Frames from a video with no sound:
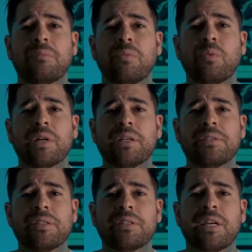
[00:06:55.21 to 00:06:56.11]
What is
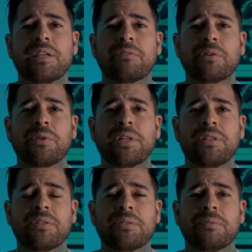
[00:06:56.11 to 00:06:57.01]
this Nine of
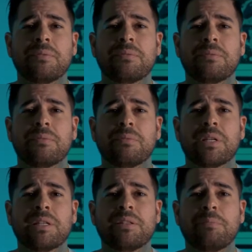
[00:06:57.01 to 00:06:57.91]
Coins?
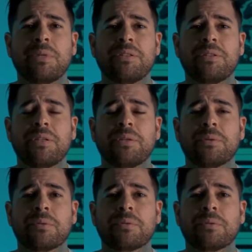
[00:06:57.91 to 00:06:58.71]
What does it mean to you?